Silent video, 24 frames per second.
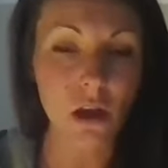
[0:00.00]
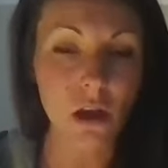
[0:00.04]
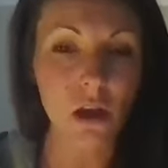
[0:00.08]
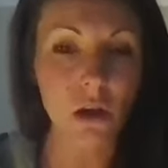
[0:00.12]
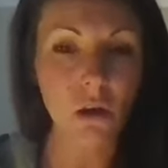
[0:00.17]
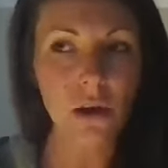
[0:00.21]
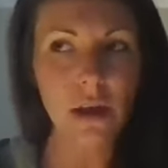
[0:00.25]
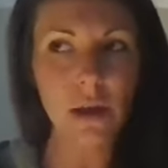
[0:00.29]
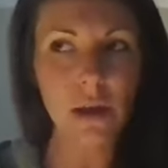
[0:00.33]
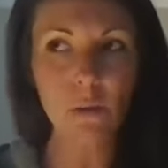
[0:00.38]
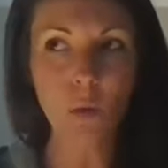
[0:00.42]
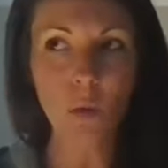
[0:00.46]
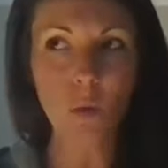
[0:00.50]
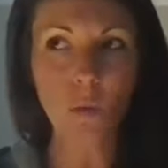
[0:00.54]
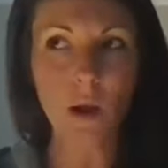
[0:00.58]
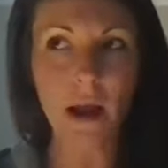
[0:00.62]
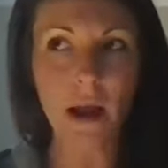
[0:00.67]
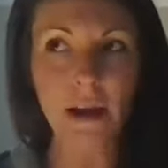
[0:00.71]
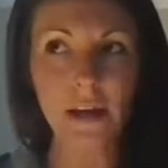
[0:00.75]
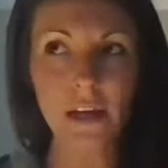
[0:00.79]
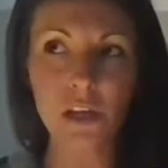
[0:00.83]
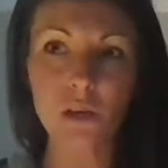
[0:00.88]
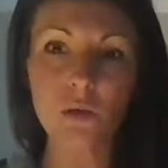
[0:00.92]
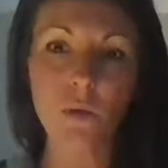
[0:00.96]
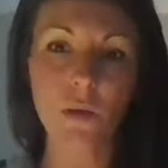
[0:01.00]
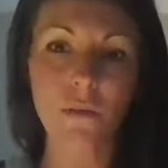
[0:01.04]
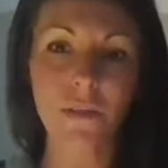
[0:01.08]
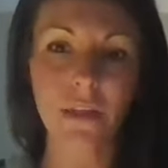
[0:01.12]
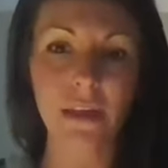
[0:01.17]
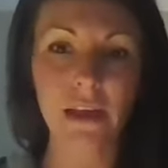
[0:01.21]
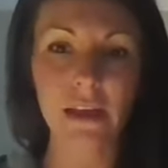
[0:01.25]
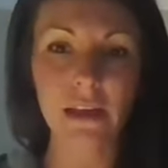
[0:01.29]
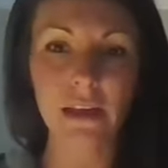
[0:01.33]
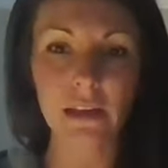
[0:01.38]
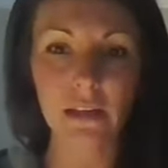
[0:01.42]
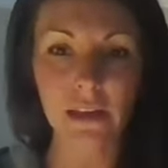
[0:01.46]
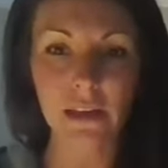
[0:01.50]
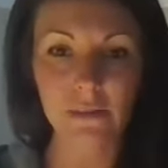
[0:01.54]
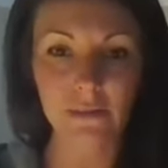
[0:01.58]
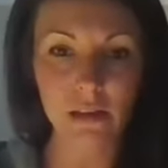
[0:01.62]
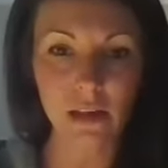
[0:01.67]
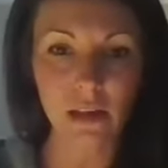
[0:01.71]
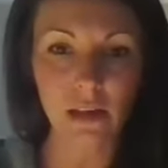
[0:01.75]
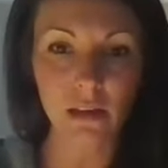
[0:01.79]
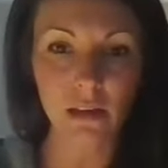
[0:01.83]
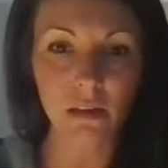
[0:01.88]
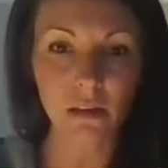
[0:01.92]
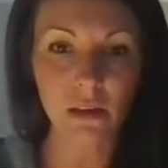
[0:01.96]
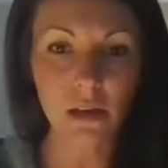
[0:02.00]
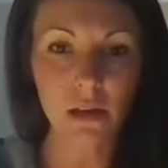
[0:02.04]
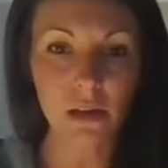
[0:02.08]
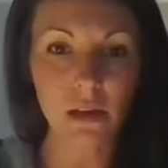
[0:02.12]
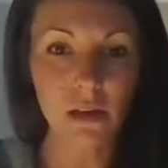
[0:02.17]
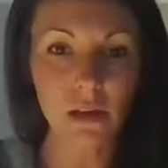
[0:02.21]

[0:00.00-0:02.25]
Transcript: Okay, well, why do you want that kind of lifestyle?